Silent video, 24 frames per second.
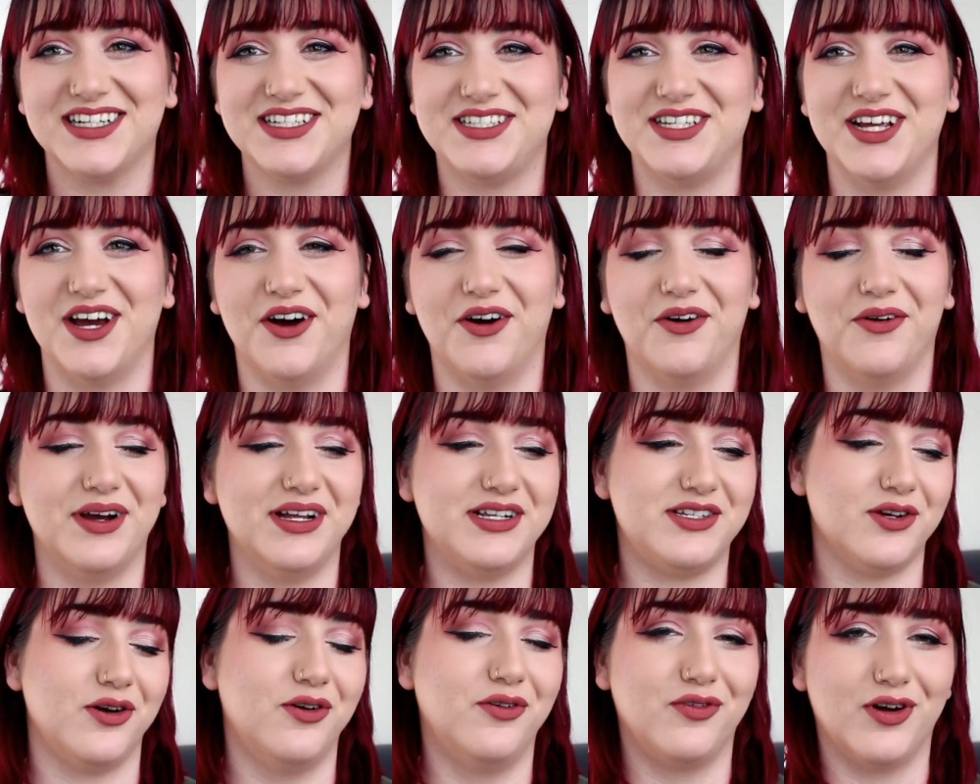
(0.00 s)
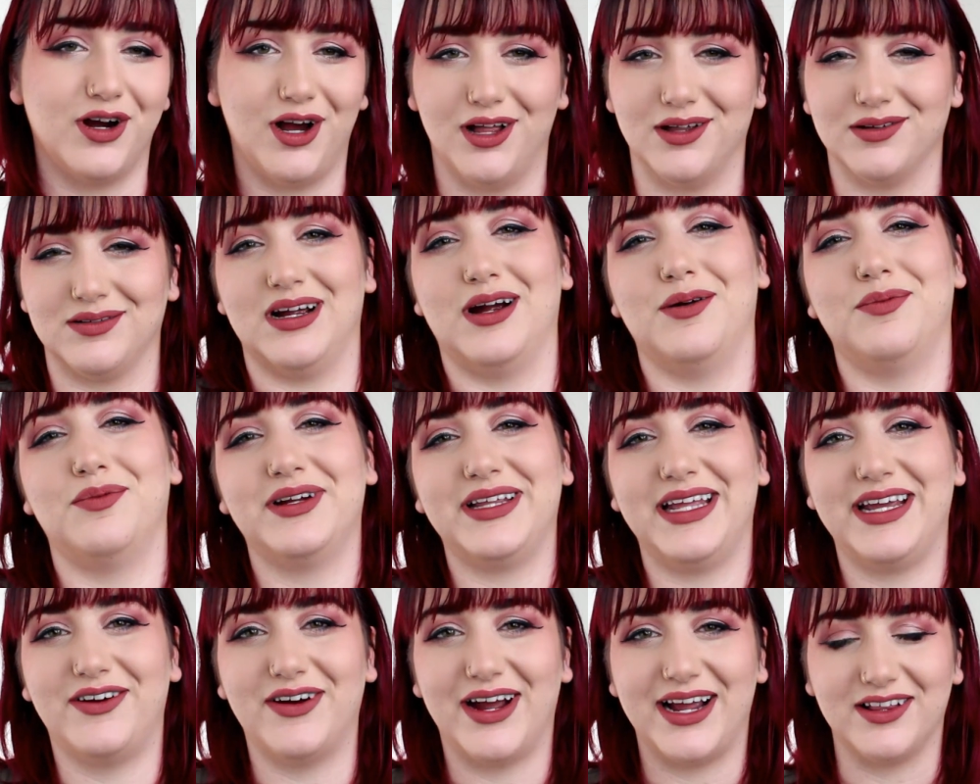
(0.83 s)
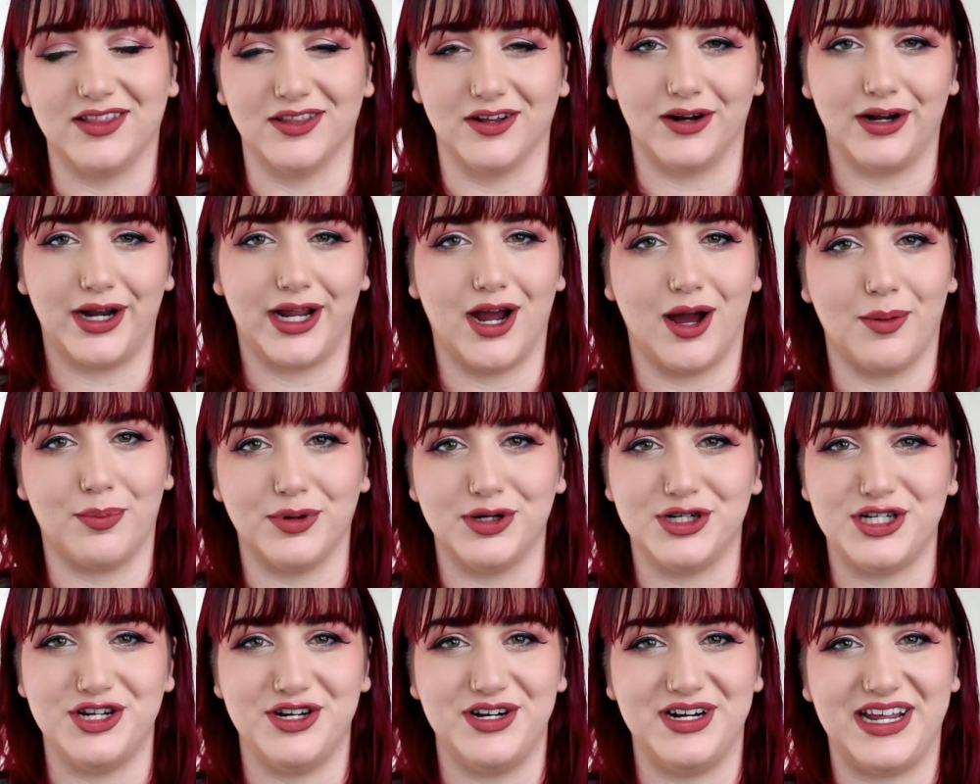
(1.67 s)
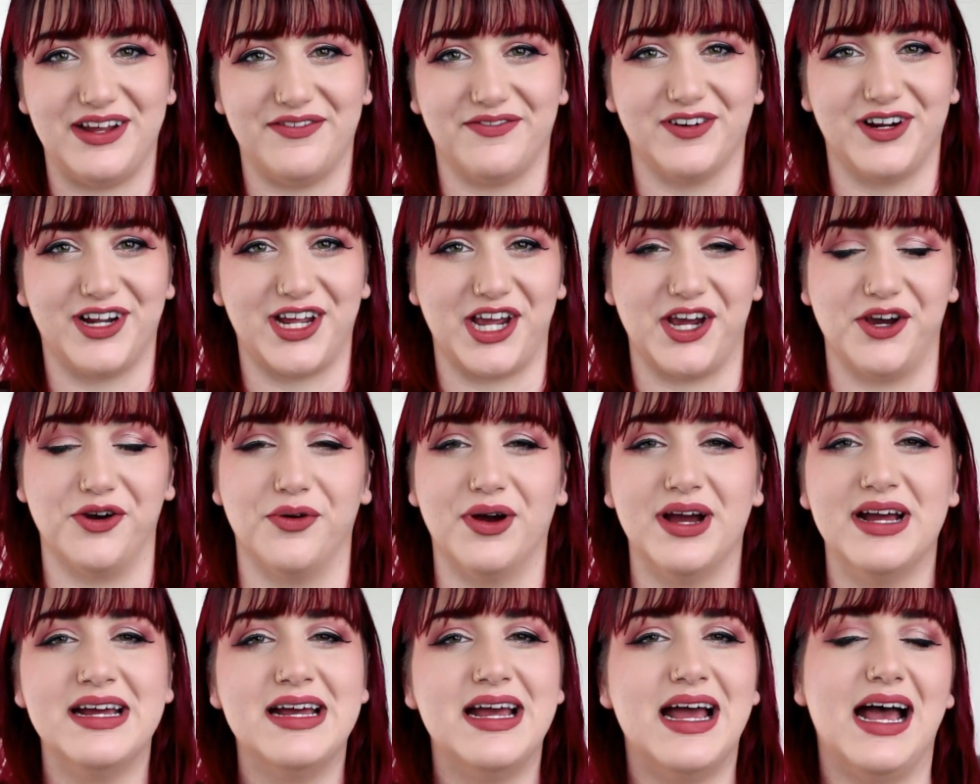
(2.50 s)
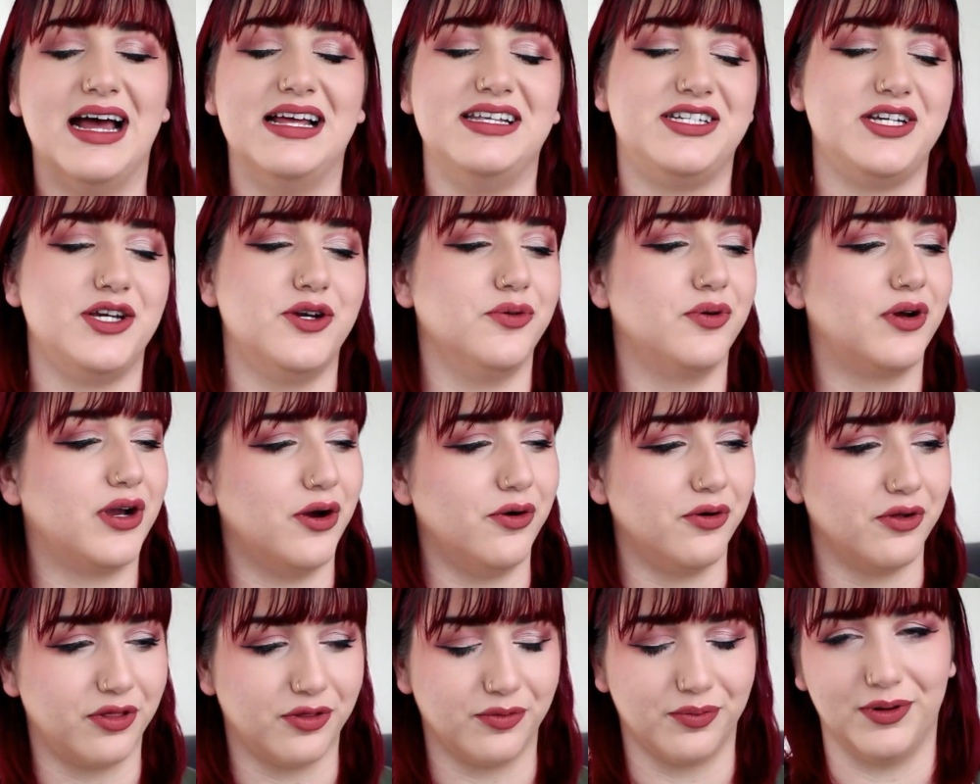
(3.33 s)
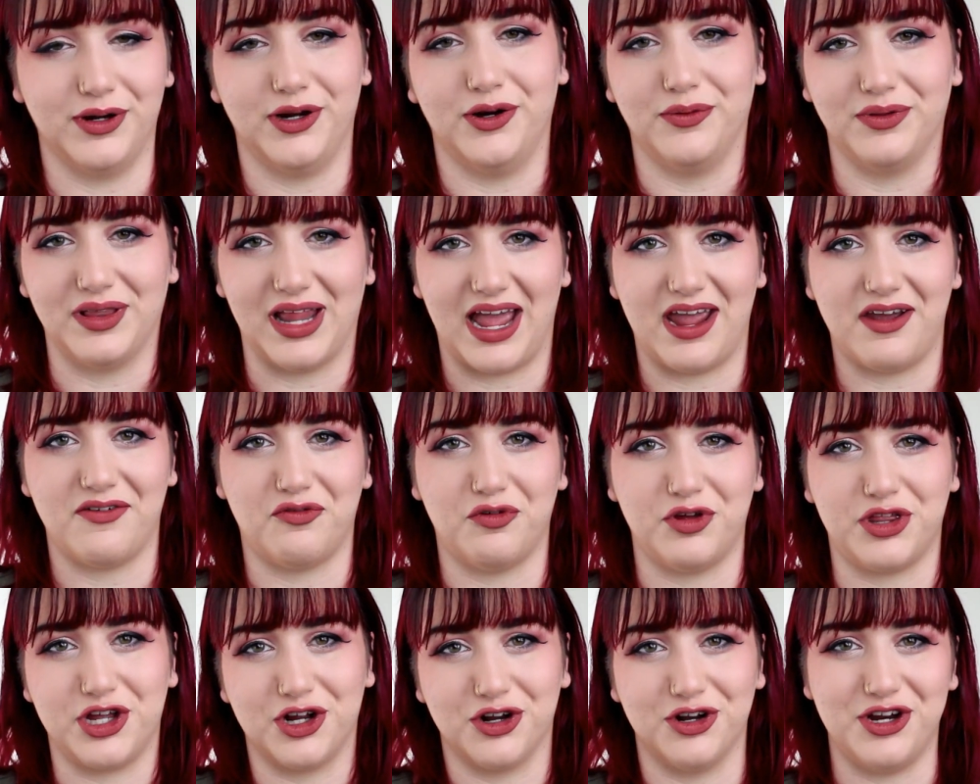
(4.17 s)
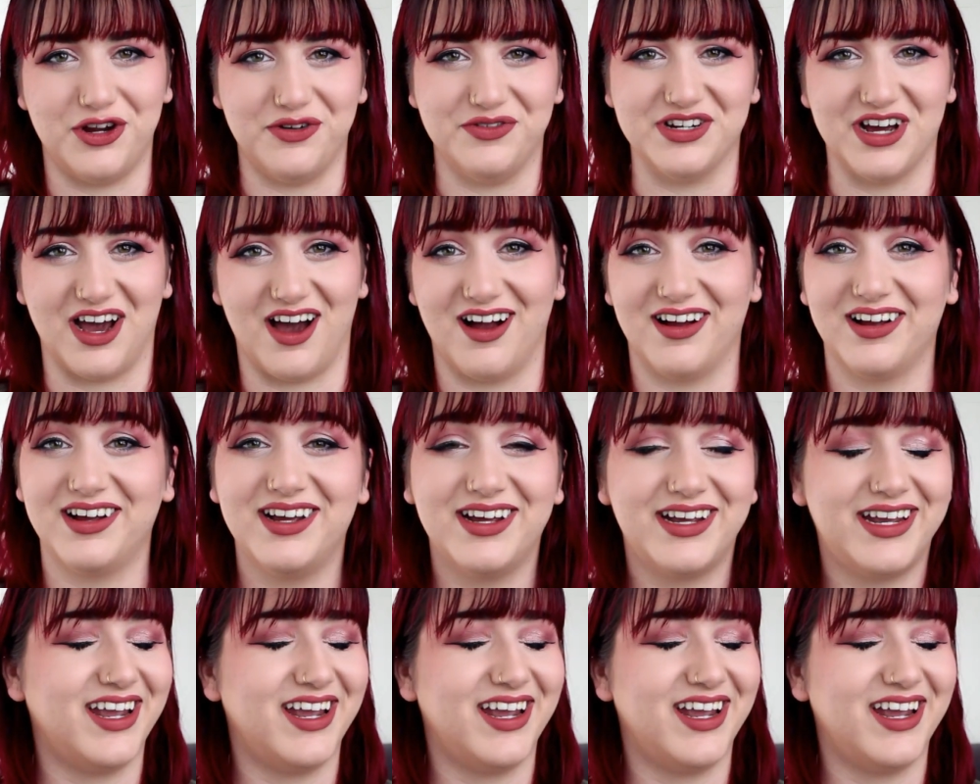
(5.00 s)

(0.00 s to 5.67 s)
so it's overall a really great learning opportunity for you as you go through life with your new dog.